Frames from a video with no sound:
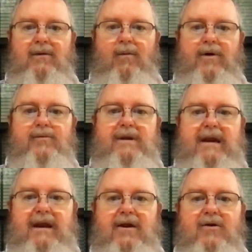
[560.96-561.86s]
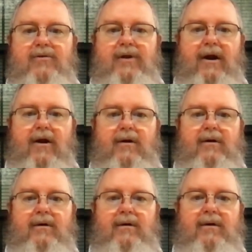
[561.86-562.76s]
What do we hear there?
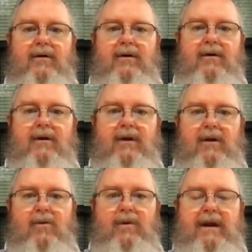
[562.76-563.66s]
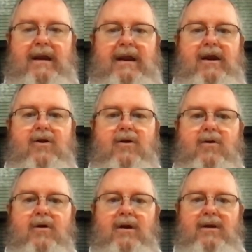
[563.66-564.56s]
We hear